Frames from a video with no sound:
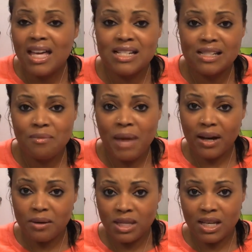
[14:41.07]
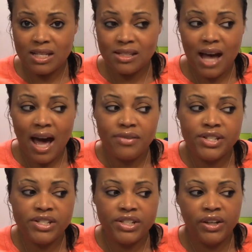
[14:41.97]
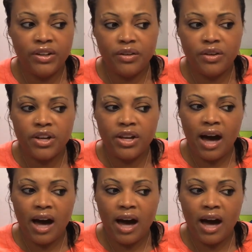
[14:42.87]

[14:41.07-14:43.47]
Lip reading: it doesn't matter, because I've still